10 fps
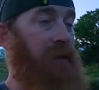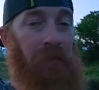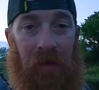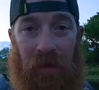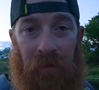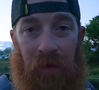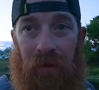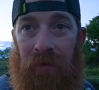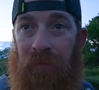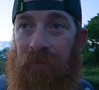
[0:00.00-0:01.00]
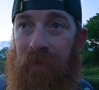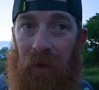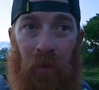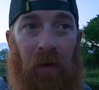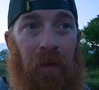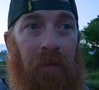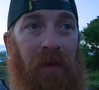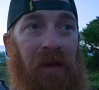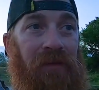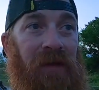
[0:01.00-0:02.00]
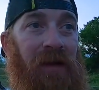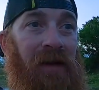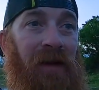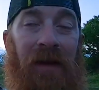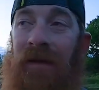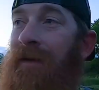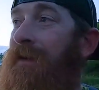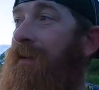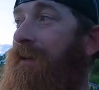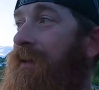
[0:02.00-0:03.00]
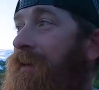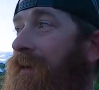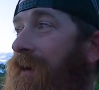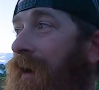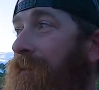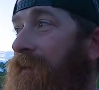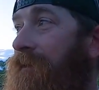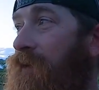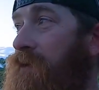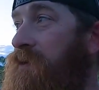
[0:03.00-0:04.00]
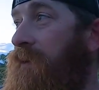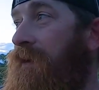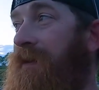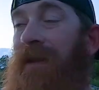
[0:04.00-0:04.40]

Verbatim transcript: I'm getting better. I'm wearing my PFD today. I'm the first one on the